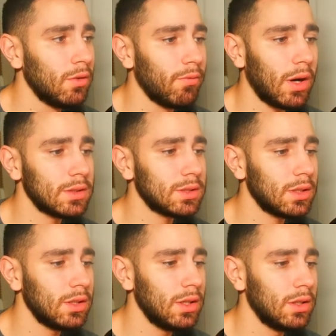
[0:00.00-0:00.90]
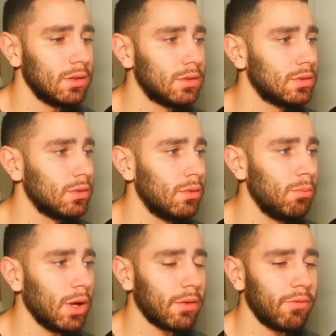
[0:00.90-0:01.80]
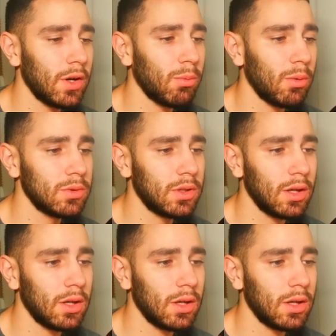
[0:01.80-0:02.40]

Vata and Black Featherwound